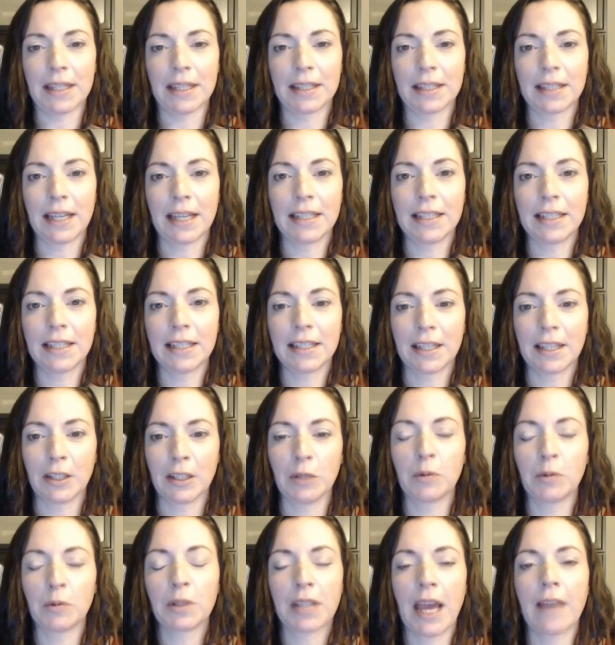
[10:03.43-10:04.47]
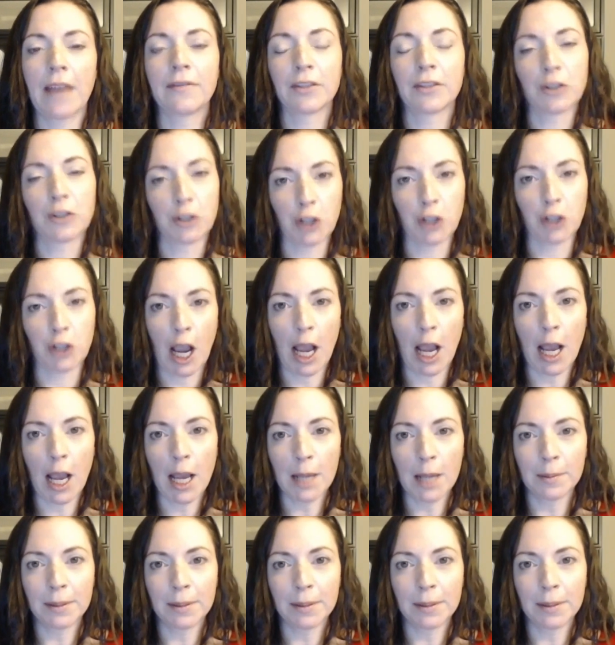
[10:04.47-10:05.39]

this idea that you could have a job